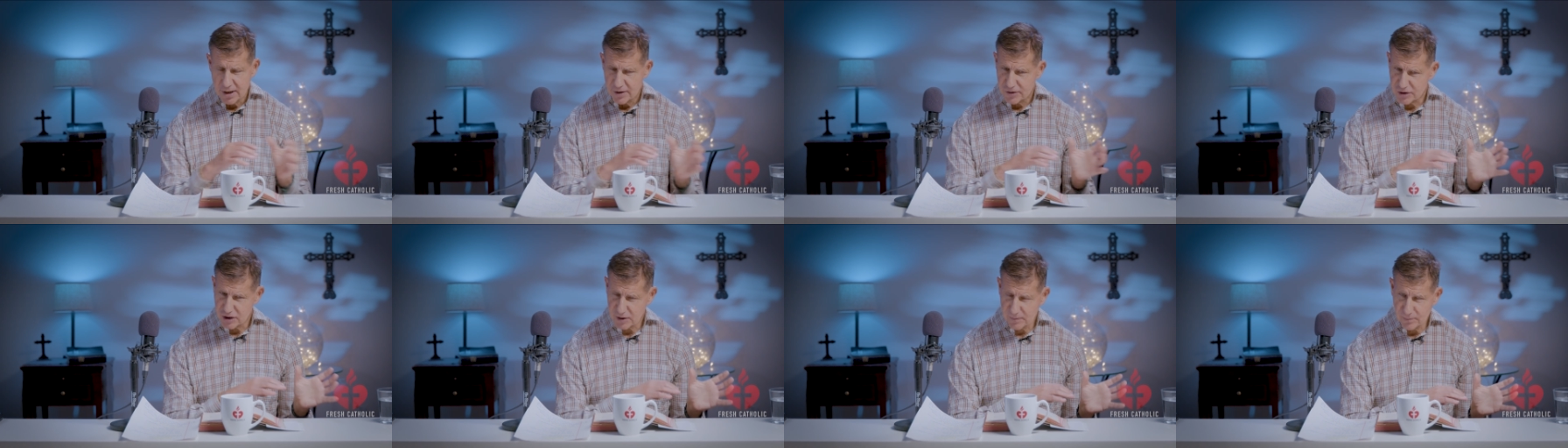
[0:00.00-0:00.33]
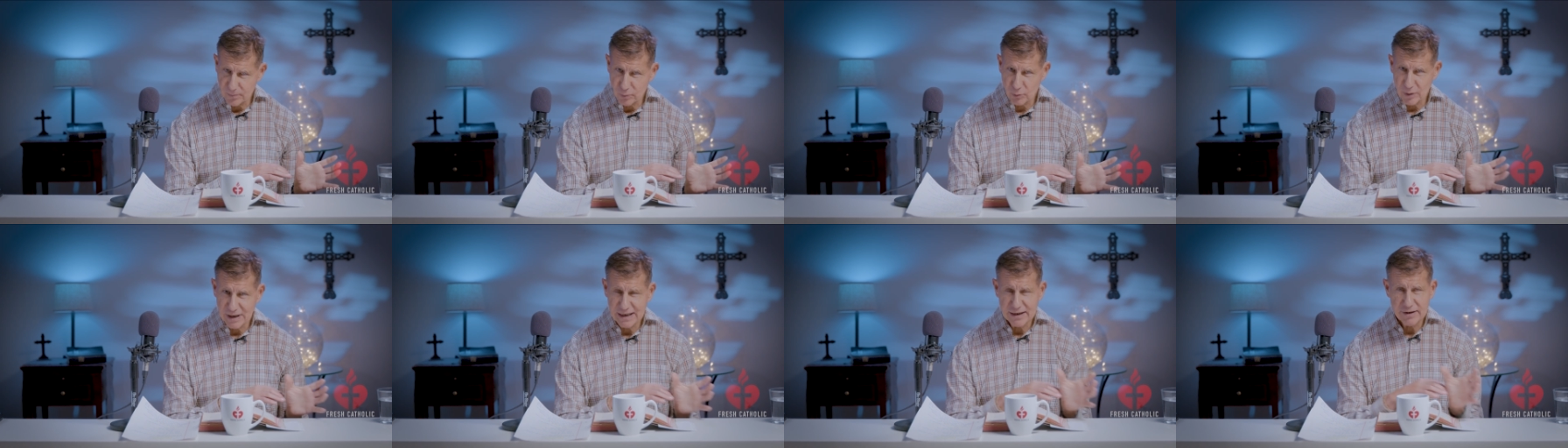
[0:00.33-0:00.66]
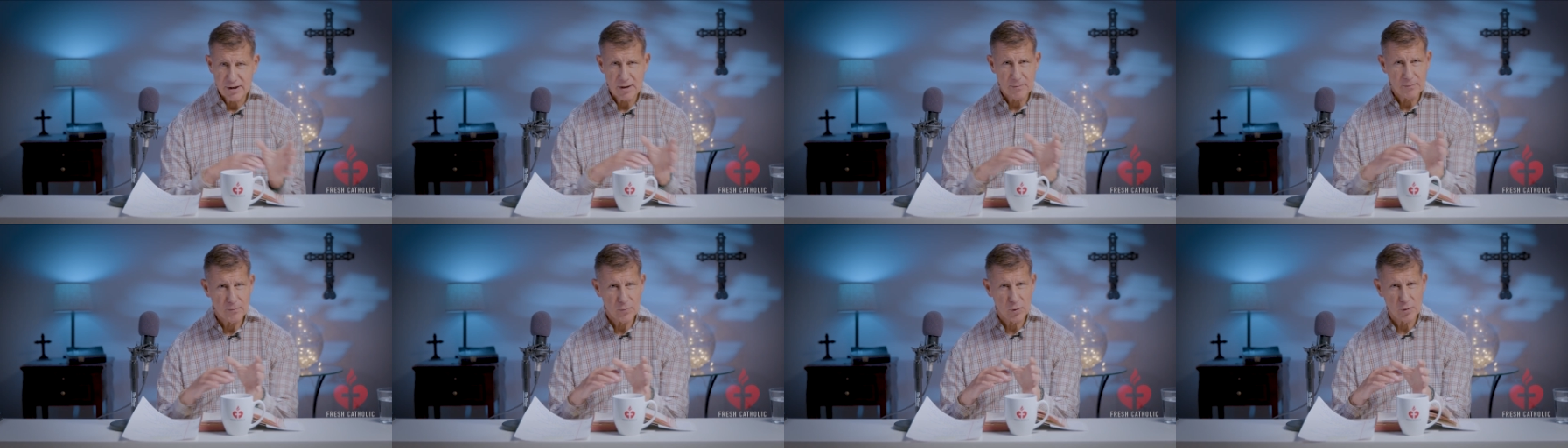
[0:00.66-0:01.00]
to bring
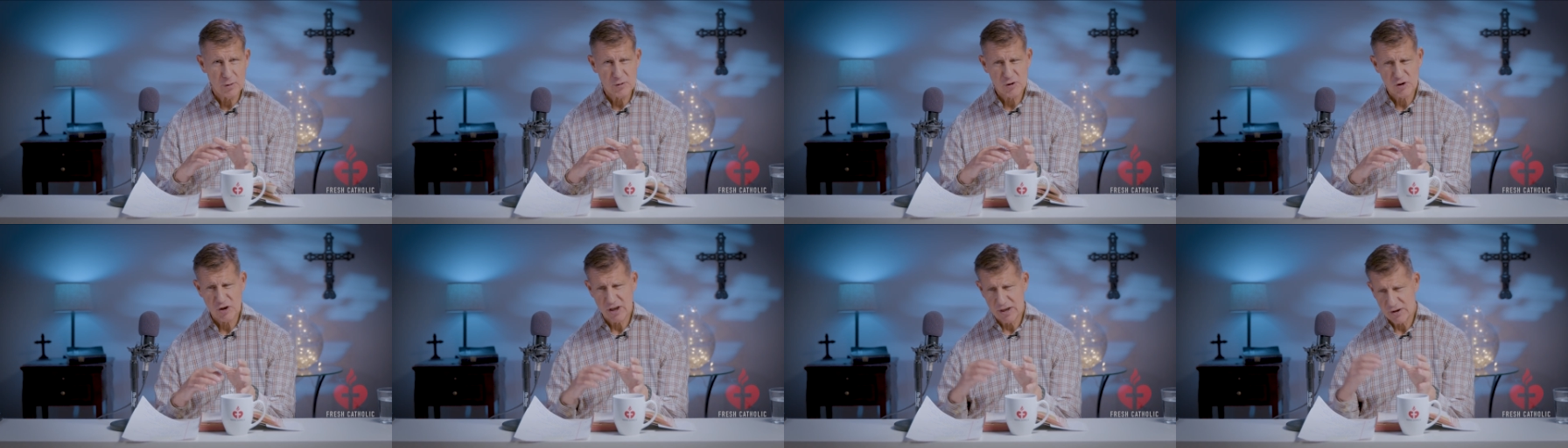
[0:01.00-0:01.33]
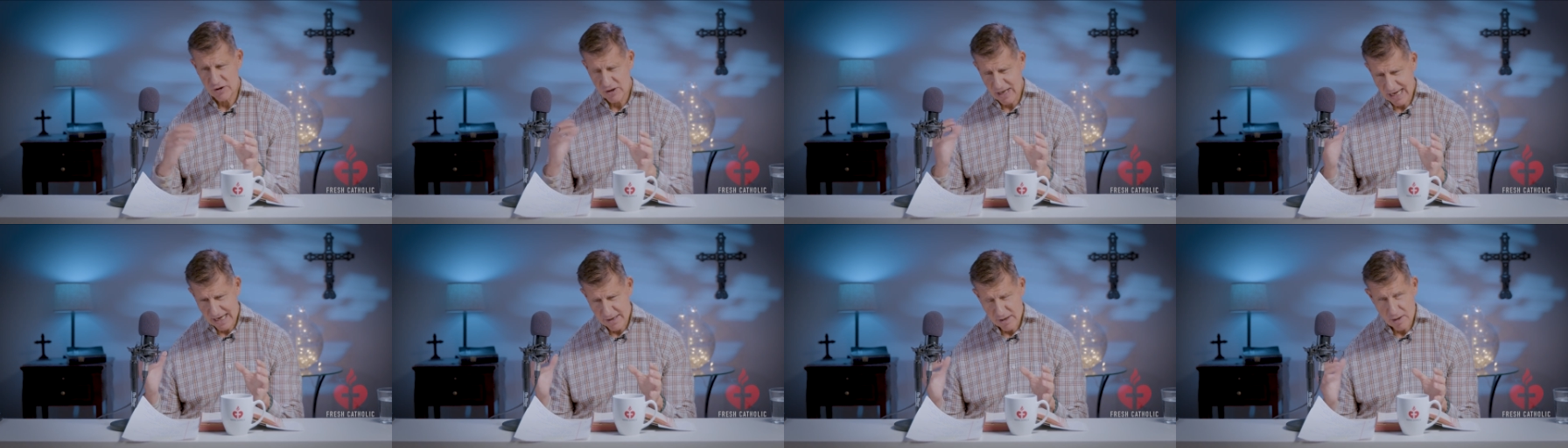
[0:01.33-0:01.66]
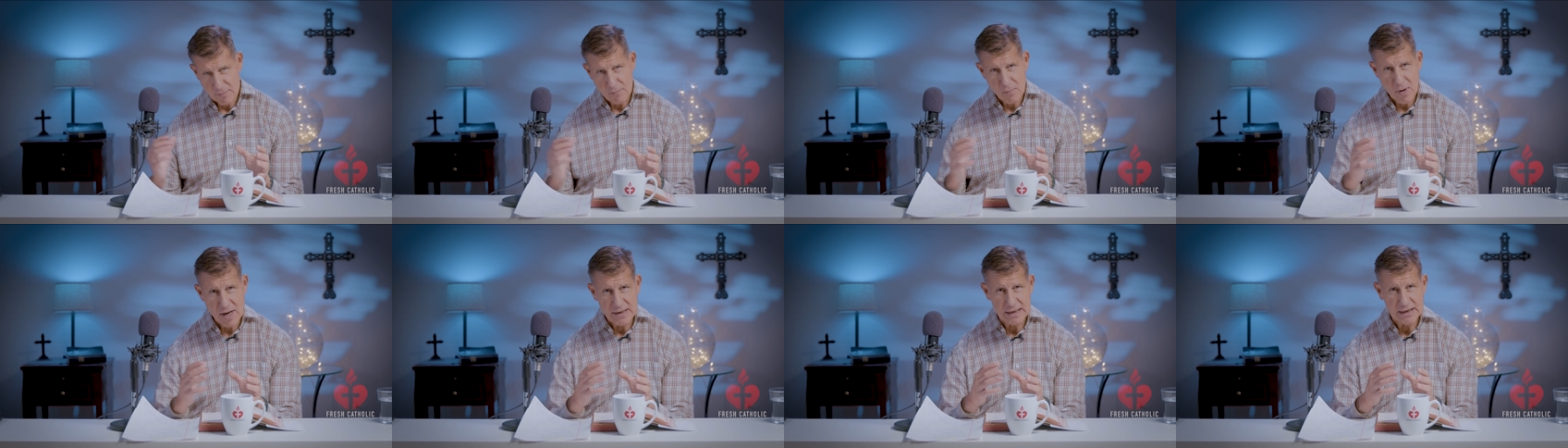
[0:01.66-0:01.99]
the merchants and the
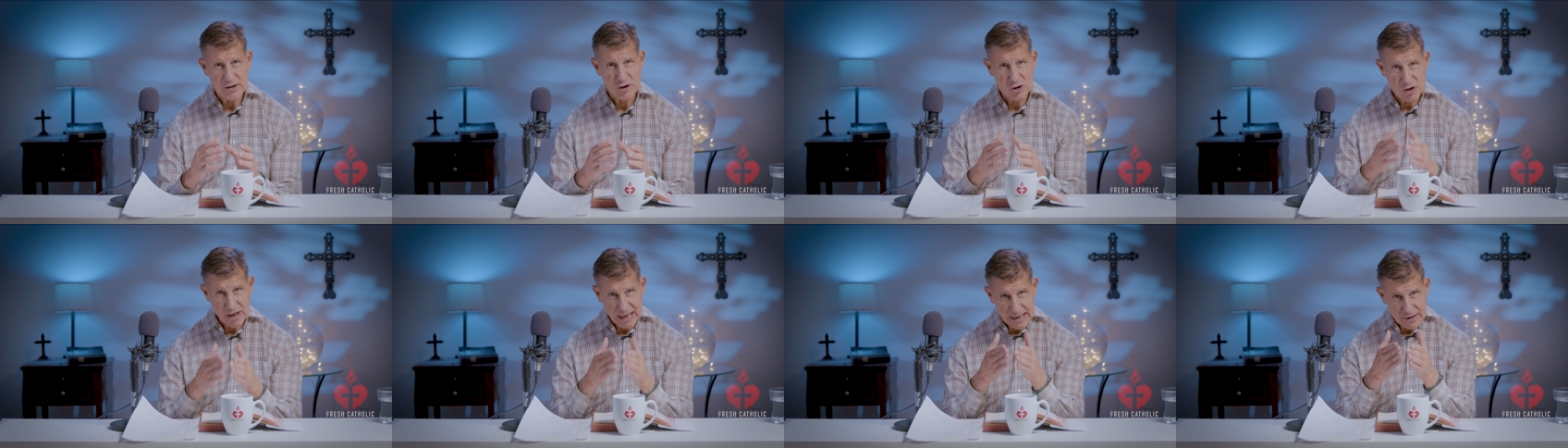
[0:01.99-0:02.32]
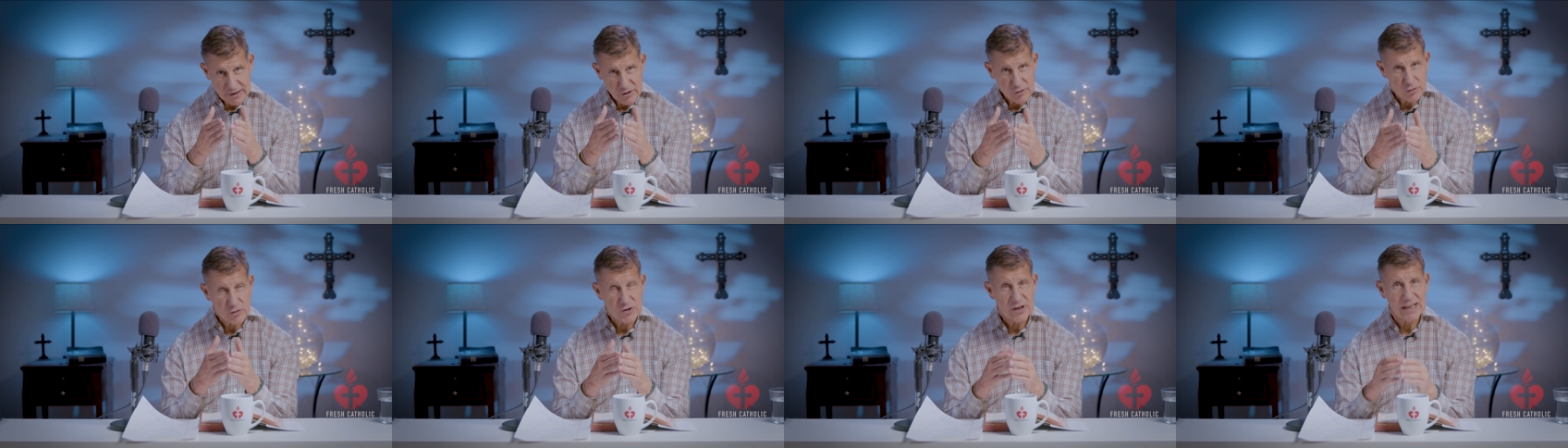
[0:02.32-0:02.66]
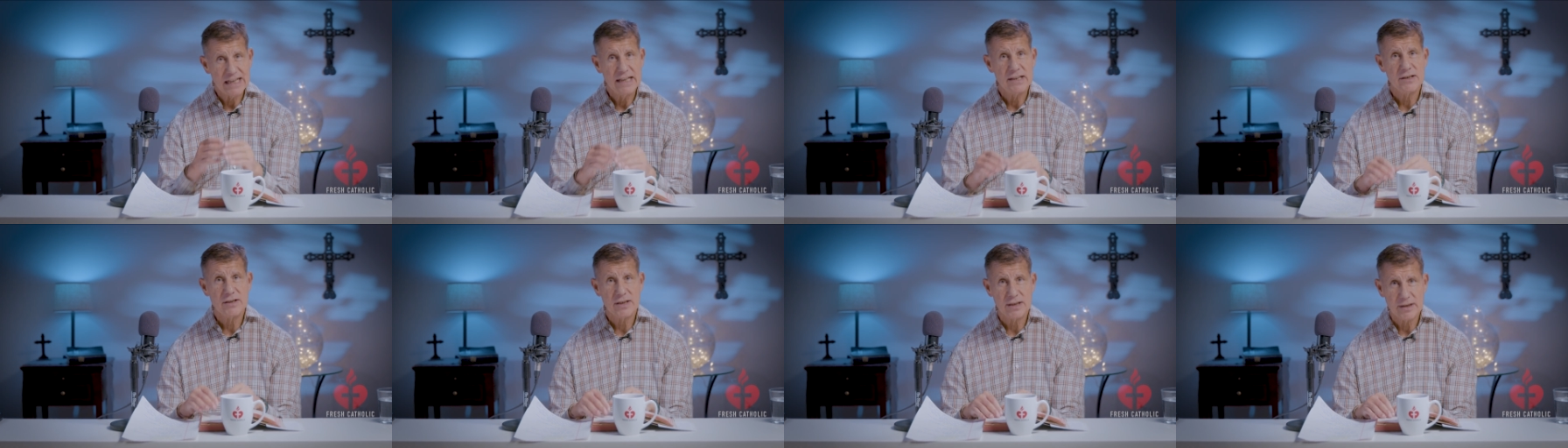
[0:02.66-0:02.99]
money changers
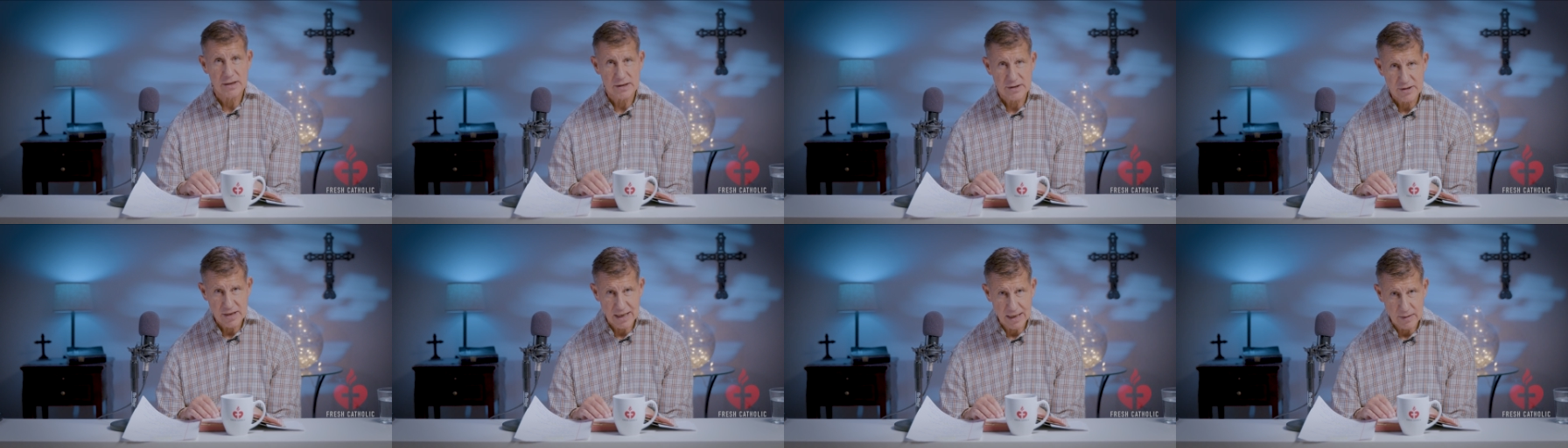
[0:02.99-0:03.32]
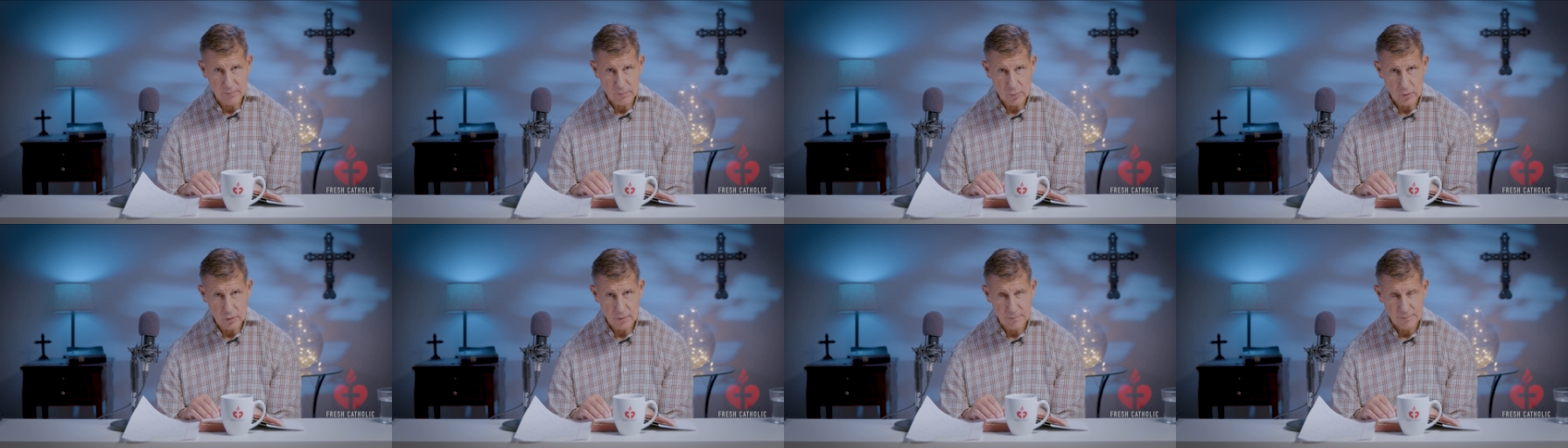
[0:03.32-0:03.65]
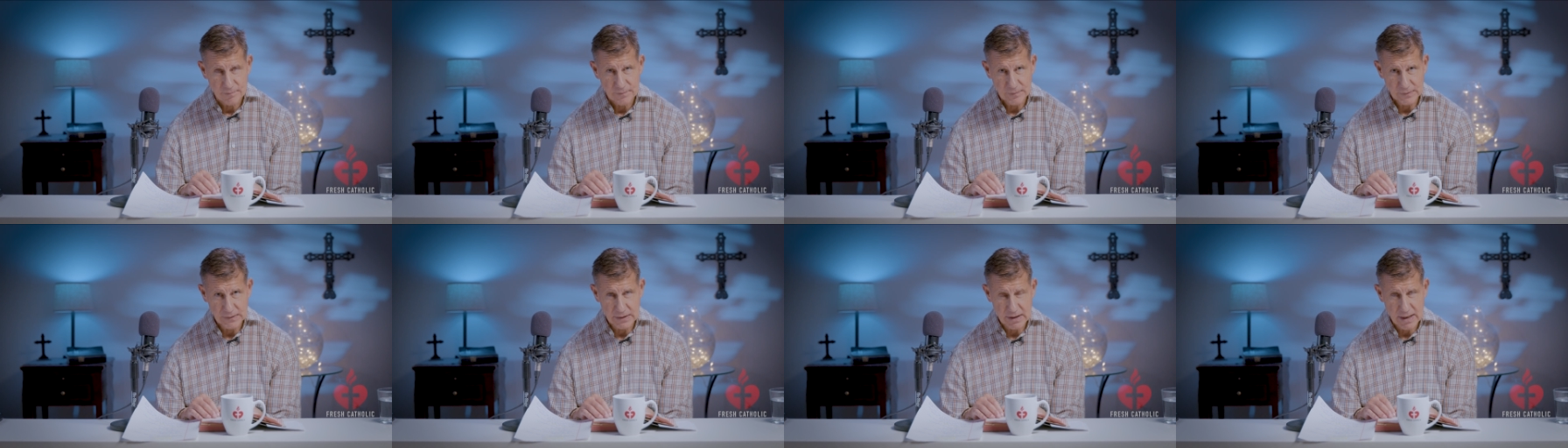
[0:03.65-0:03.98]
into the temple,
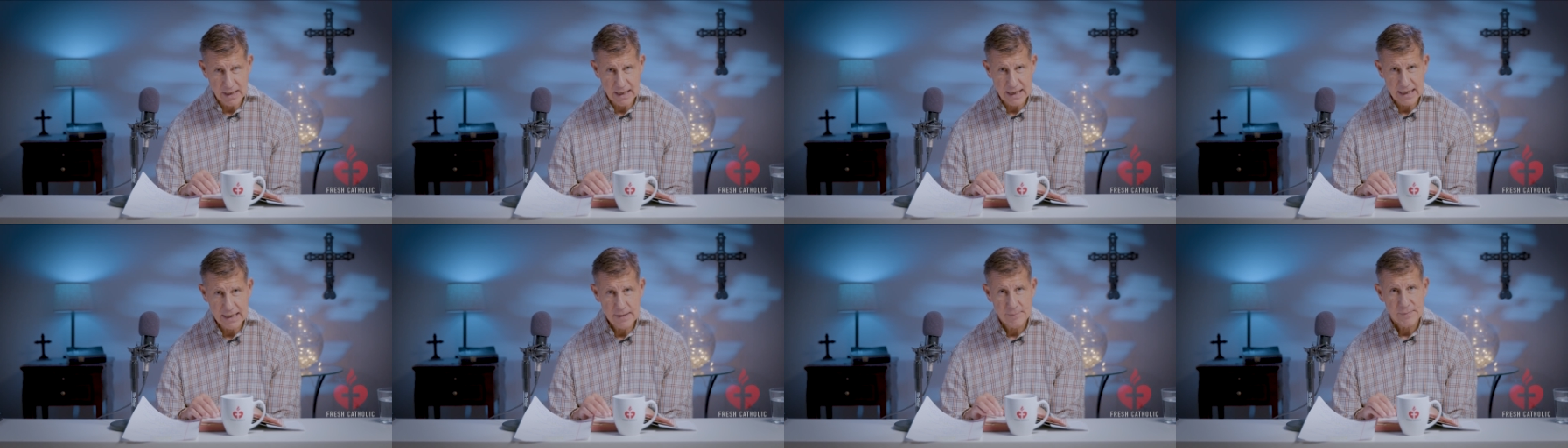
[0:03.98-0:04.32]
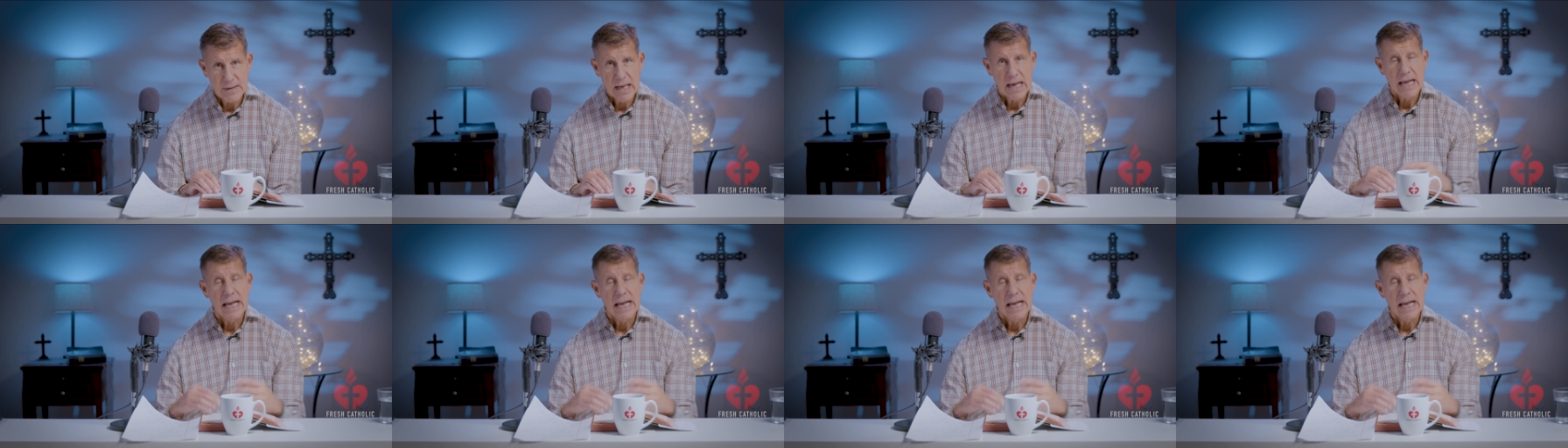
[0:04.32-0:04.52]
okay?